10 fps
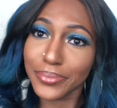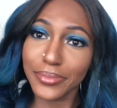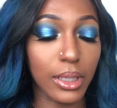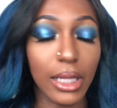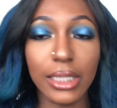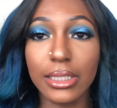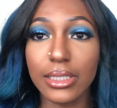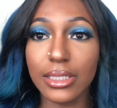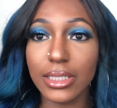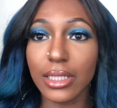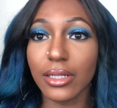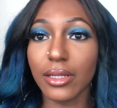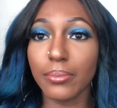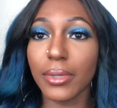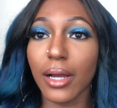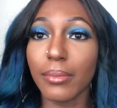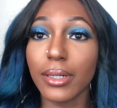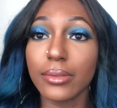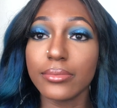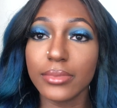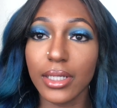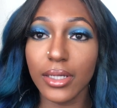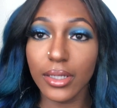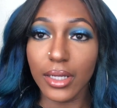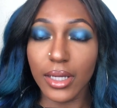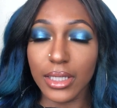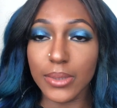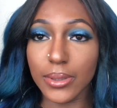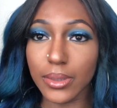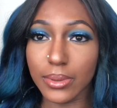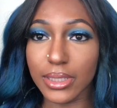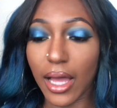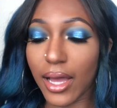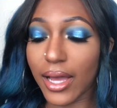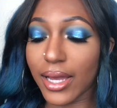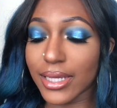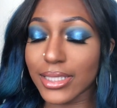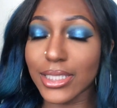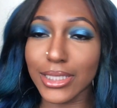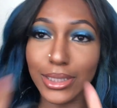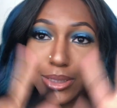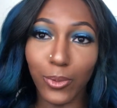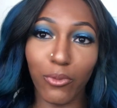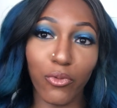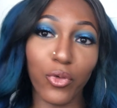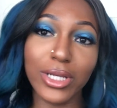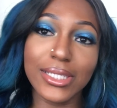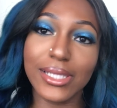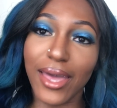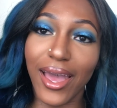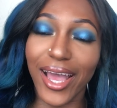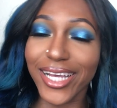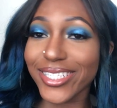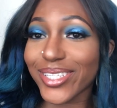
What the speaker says: Really like this lip combo, especially with the eyes. It just looks real frisky,